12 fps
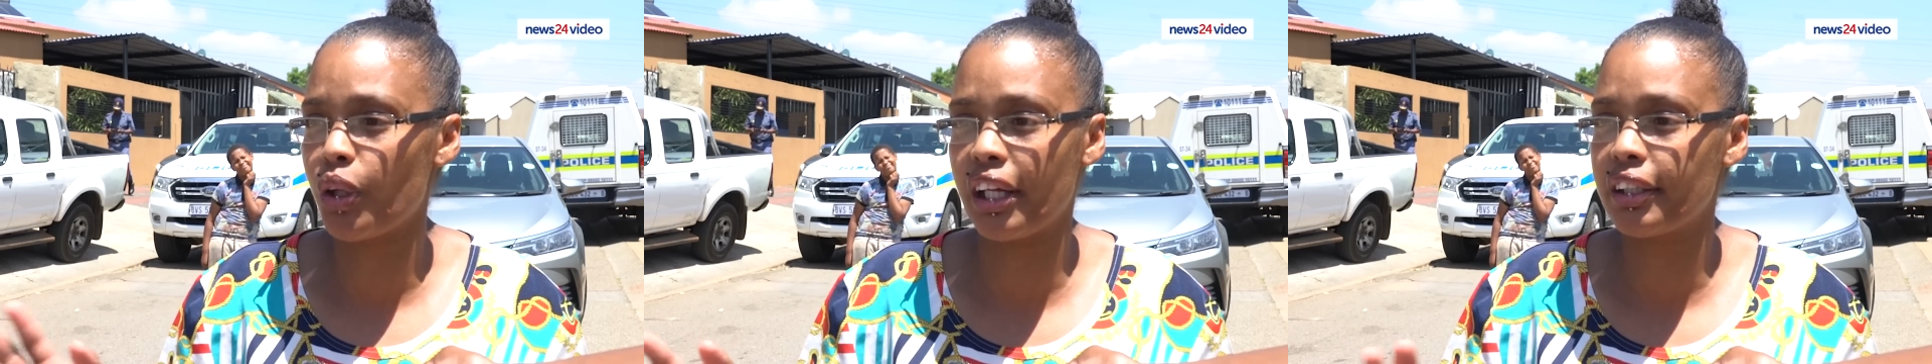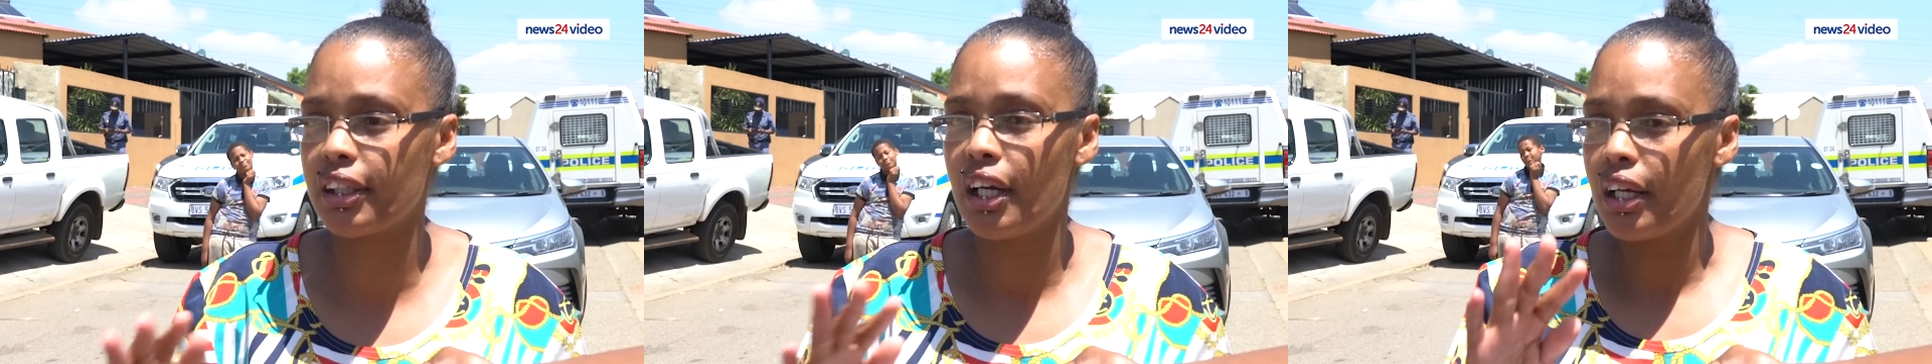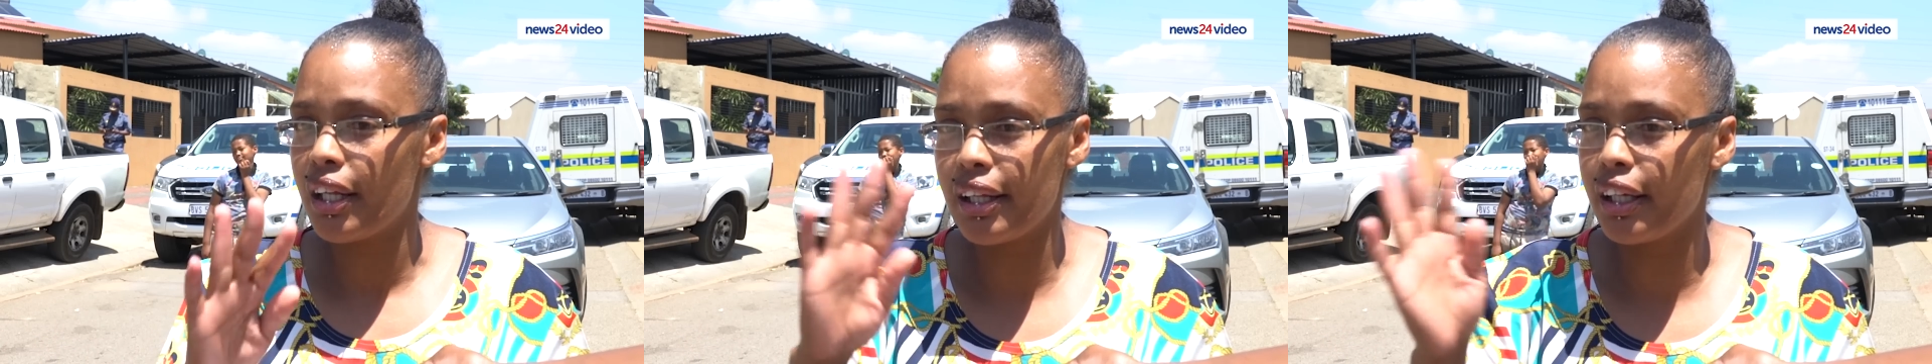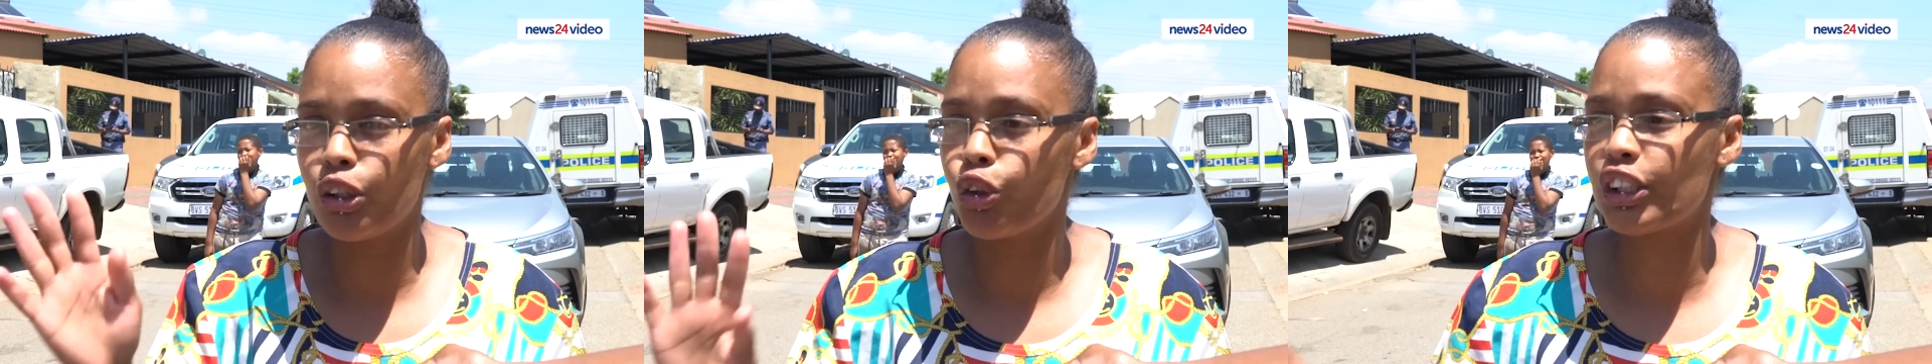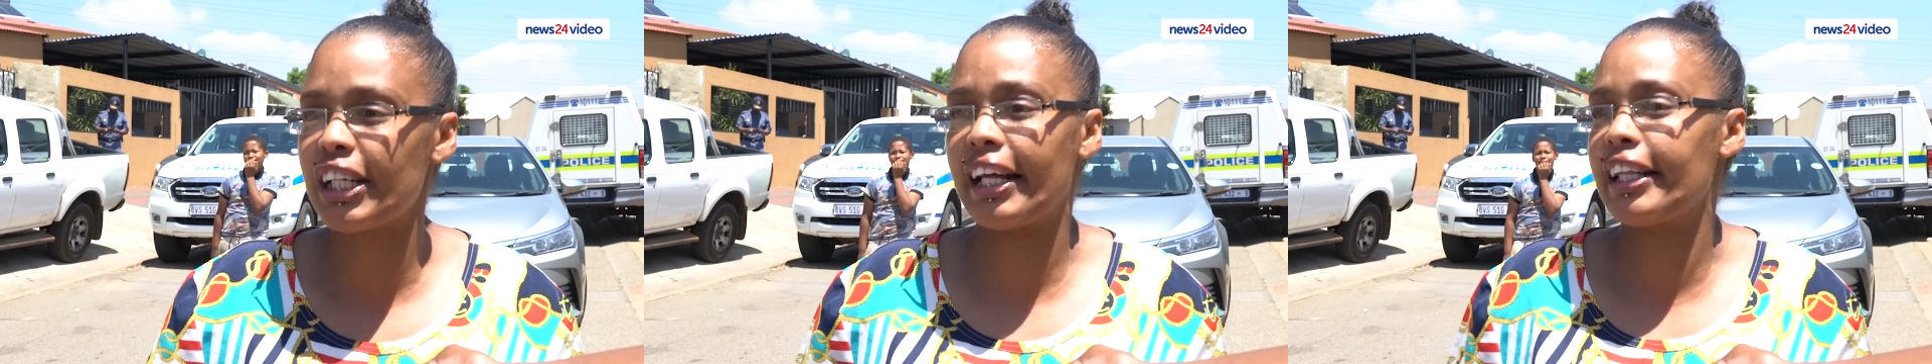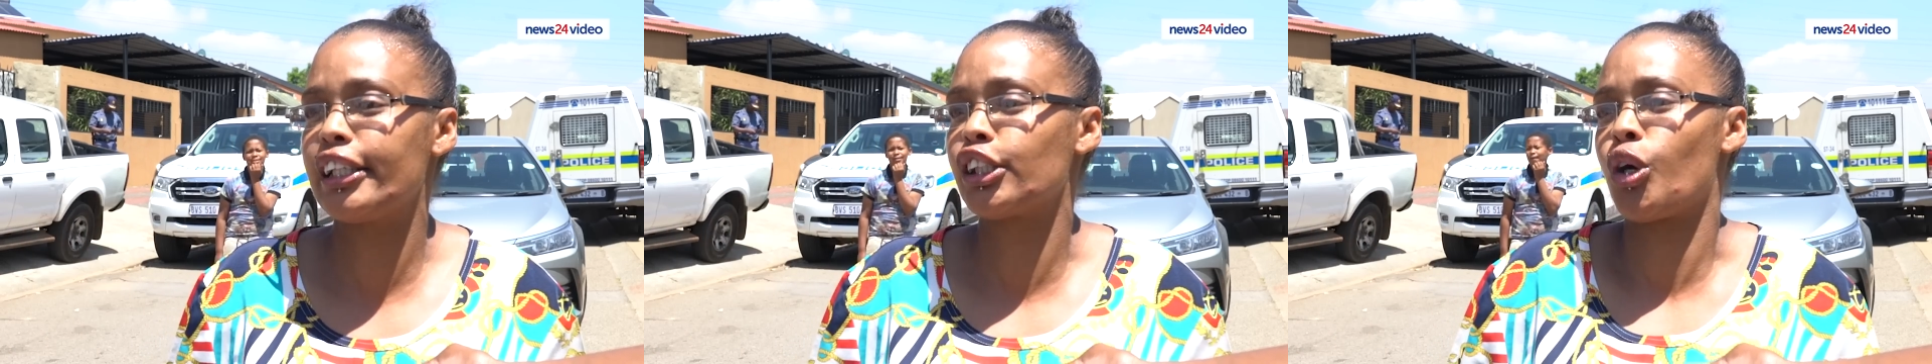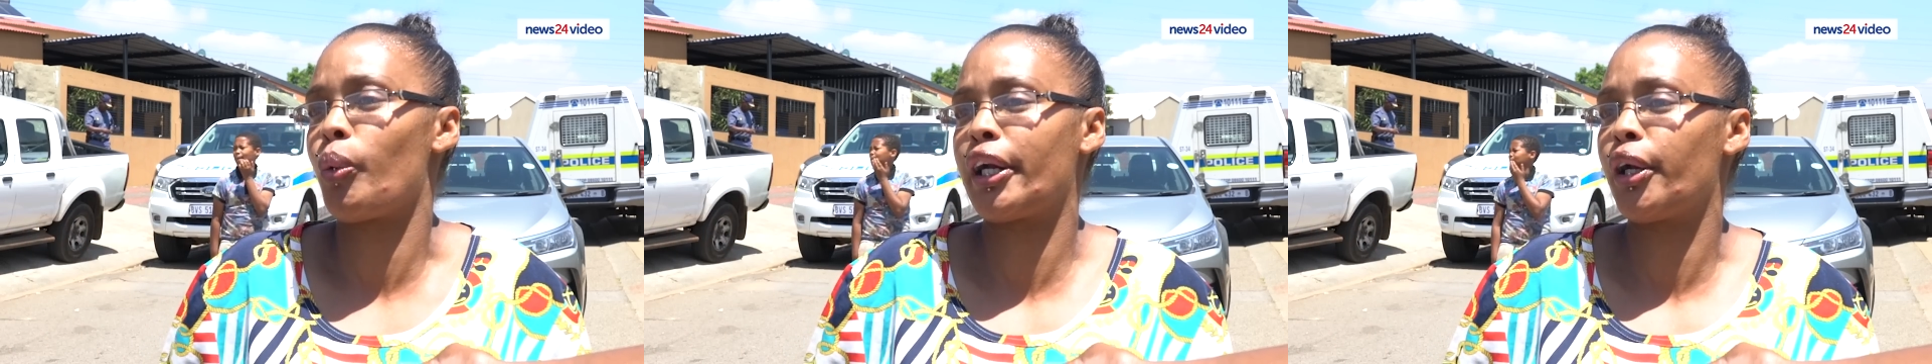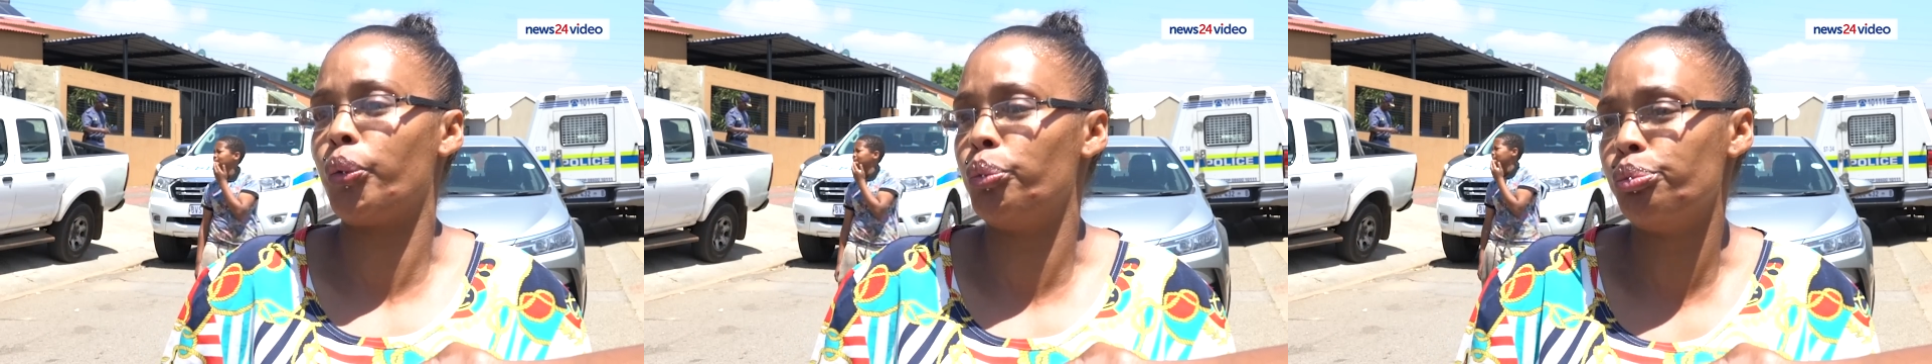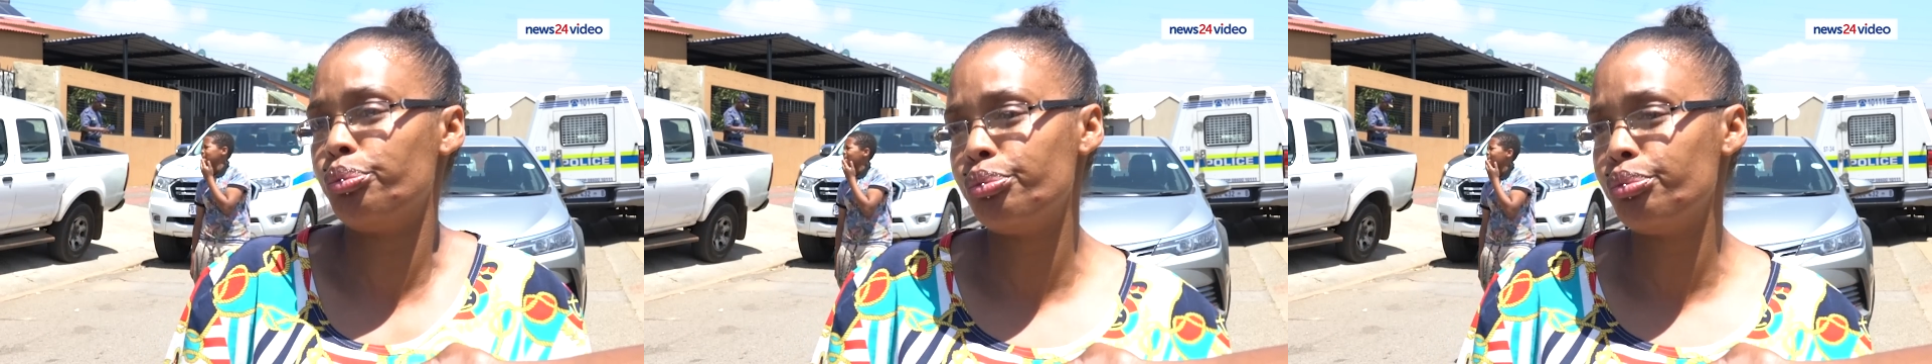that it looks like there's no one home.